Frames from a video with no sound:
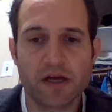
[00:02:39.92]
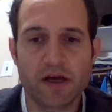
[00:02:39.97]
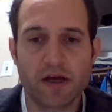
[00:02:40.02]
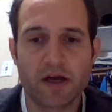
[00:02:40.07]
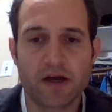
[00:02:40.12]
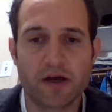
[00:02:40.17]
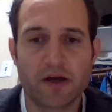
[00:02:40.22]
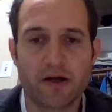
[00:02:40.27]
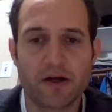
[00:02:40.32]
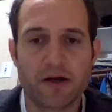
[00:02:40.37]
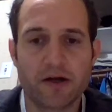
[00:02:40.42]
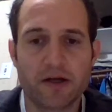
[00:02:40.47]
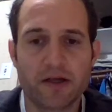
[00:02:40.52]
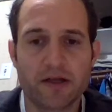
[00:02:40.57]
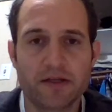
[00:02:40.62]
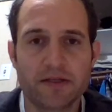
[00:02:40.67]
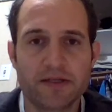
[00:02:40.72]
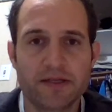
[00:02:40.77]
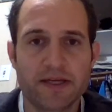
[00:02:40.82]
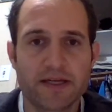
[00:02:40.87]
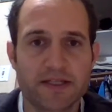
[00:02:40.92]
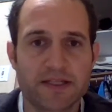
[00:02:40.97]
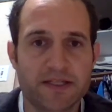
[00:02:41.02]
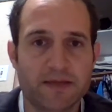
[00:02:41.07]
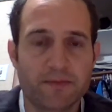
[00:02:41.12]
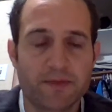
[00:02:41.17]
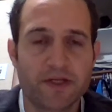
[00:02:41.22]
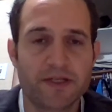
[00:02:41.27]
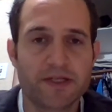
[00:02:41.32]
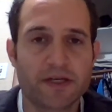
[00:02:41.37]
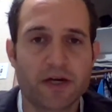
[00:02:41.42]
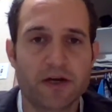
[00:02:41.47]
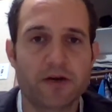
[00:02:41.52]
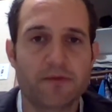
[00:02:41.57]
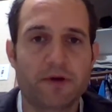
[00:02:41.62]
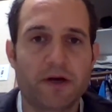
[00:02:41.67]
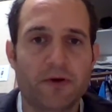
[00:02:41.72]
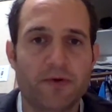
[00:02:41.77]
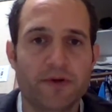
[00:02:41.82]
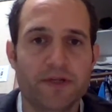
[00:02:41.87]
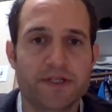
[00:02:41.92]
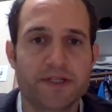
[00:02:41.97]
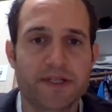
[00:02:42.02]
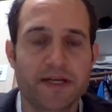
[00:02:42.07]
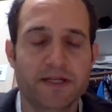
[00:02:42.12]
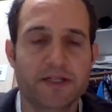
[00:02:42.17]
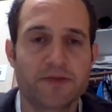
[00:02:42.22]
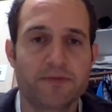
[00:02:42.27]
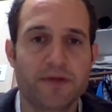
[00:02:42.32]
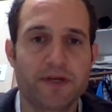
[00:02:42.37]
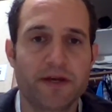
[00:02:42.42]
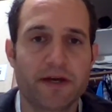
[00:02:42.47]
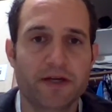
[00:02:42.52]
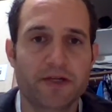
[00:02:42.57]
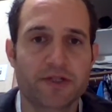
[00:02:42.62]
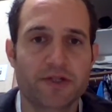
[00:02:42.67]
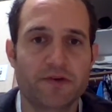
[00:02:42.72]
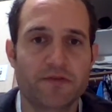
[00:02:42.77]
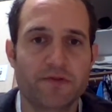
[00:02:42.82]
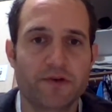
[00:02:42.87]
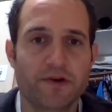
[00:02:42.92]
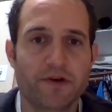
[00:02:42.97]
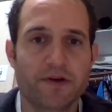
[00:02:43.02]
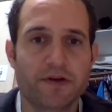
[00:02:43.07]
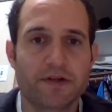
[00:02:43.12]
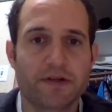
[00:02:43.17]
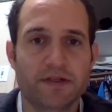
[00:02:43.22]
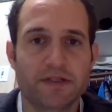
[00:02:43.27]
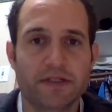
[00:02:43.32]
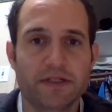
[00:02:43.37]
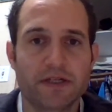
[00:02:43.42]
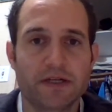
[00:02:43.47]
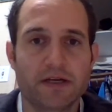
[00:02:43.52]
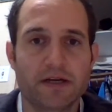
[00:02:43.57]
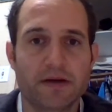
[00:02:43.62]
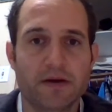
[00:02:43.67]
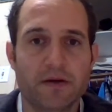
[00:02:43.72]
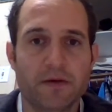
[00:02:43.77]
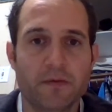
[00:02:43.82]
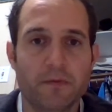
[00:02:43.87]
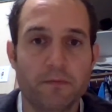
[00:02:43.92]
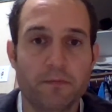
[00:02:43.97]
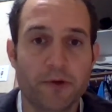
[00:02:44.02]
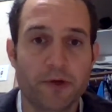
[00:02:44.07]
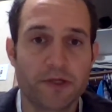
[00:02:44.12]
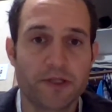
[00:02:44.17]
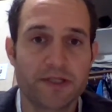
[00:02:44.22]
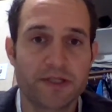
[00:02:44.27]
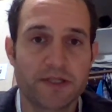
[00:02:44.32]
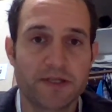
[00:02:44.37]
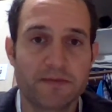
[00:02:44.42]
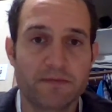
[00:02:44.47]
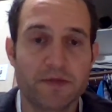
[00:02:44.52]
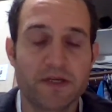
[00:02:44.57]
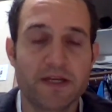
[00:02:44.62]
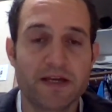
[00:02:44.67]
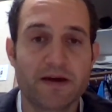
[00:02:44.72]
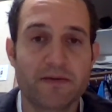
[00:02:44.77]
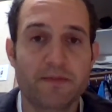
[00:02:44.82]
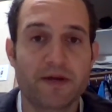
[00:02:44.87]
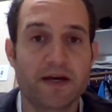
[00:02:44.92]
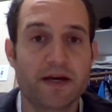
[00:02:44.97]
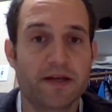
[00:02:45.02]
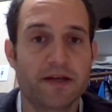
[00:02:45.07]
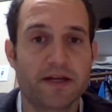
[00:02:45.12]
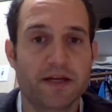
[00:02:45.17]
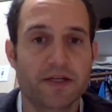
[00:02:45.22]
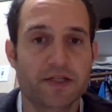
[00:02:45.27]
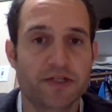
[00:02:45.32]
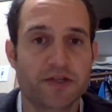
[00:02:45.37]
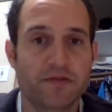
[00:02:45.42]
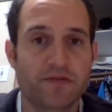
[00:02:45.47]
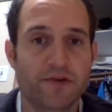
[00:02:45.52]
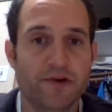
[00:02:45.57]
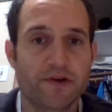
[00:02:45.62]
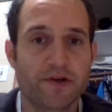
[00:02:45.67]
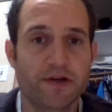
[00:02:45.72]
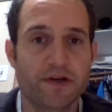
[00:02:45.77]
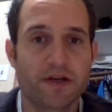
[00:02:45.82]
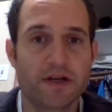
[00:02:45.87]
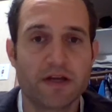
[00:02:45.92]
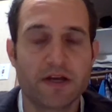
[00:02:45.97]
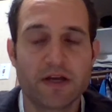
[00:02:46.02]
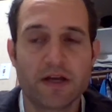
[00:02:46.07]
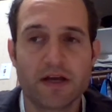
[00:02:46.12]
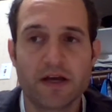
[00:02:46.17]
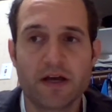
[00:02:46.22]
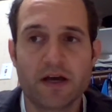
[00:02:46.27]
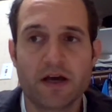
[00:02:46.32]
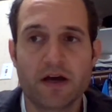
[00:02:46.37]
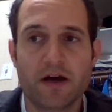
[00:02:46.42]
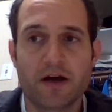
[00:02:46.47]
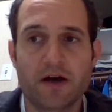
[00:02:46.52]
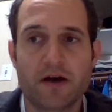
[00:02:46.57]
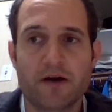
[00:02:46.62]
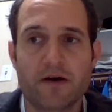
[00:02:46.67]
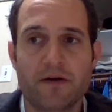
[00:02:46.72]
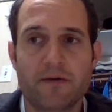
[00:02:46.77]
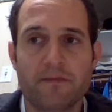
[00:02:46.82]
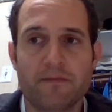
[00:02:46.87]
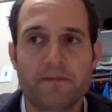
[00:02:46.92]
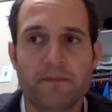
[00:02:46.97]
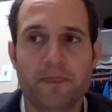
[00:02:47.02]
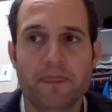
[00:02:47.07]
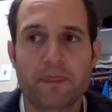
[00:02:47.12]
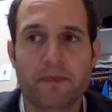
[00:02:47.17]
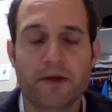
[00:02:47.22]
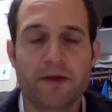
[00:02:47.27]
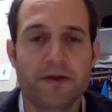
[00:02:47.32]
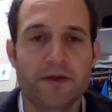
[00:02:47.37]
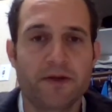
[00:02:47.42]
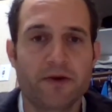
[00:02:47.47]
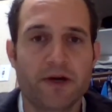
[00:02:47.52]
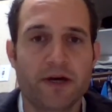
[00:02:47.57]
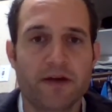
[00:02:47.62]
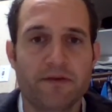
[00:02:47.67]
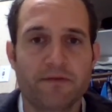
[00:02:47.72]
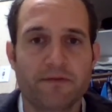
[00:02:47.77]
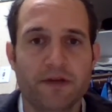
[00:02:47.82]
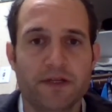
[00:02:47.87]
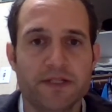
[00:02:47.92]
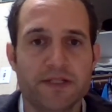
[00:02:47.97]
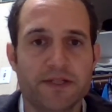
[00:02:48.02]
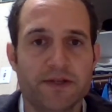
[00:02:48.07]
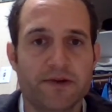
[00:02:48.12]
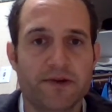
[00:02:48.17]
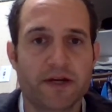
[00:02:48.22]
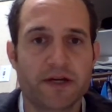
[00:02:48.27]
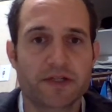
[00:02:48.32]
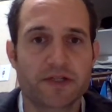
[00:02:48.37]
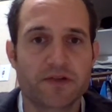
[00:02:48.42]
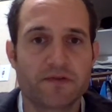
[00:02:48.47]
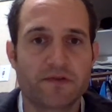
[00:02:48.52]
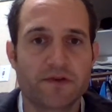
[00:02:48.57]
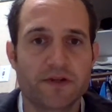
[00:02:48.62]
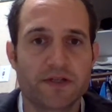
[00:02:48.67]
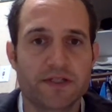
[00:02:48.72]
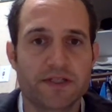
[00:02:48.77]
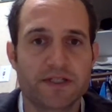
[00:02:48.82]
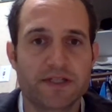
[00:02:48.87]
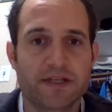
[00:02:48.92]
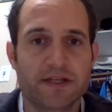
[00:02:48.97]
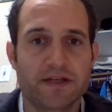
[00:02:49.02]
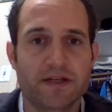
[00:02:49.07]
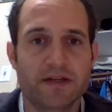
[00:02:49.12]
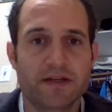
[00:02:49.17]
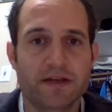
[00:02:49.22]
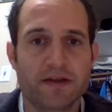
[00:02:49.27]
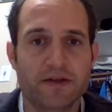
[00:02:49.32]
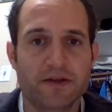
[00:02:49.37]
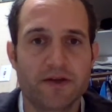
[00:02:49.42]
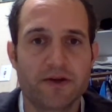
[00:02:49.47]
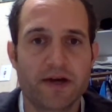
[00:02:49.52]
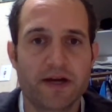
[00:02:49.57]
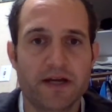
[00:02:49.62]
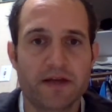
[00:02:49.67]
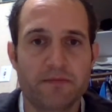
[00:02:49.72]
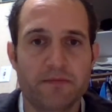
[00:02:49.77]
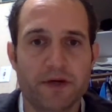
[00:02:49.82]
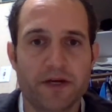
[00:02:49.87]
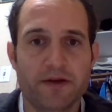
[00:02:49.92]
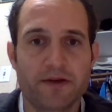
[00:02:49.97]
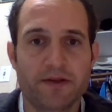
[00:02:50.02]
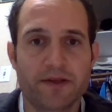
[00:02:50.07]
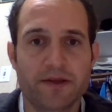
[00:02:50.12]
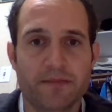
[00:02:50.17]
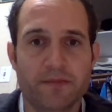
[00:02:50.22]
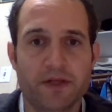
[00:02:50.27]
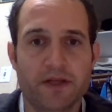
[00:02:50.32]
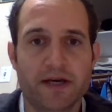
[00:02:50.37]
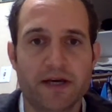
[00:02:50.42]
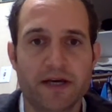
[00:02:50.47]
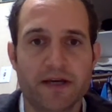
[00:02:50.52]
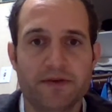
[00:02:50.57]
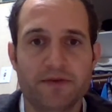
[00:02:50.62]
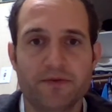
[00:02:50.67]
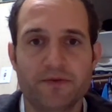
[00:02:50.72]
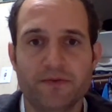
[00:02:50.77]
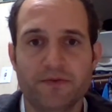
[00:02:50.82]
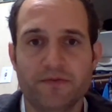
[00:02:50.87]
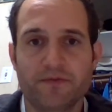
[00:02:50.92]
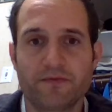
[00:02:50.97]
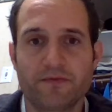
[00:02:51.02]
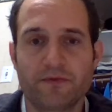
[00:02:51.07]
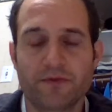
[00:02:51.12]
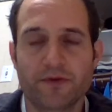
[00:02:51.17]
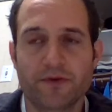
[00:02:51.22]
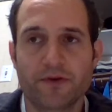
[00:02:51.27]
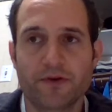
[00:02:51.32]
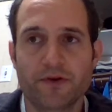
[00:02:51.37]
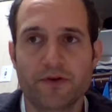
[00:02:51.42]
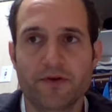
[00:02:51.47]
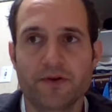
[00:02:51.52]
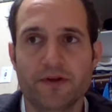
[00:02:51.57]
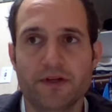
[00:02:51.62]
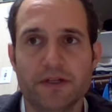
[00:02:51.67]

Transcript: Next, I'm going to talk about what it's like to be an extrovert. Personally, me, I'm not an extrovert. But I have friends that are extroverts, and I admire them a lot for